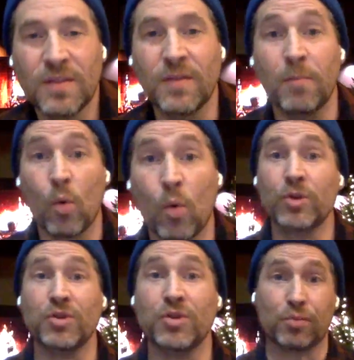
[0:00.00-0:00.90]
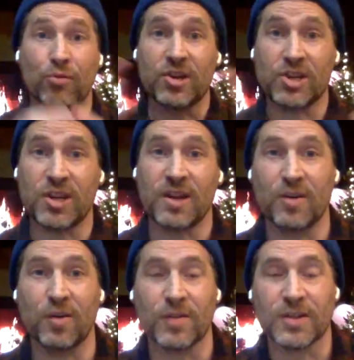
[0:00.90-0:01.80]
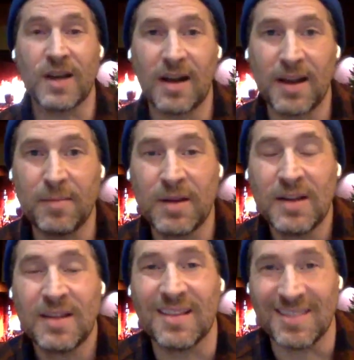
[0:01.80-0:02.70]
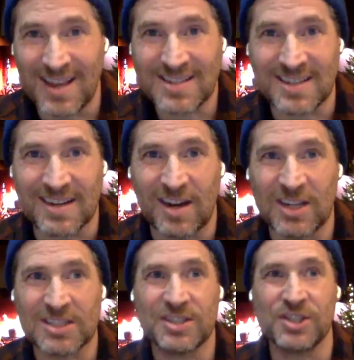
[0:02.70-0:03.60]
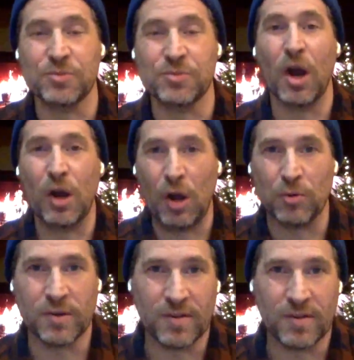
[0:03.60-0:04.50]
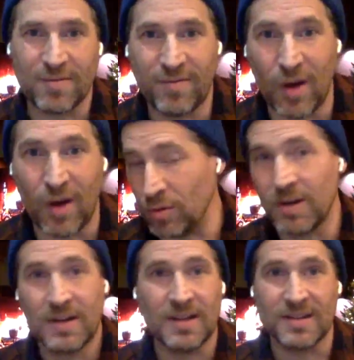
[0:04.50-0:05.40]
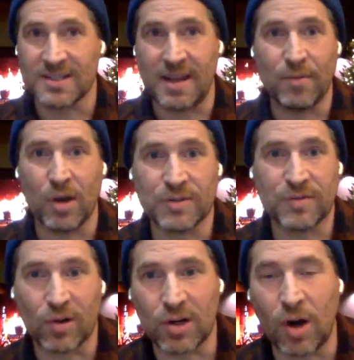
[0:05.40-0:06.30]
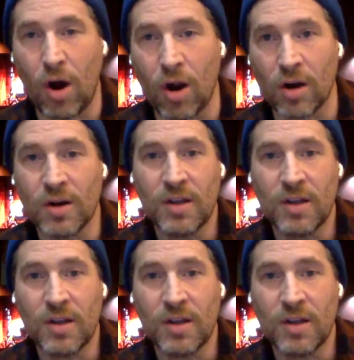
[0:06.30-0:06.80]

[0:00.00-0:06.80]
the more you depreciate it over time, the less it costs you to own that phone. And the same goes for a car.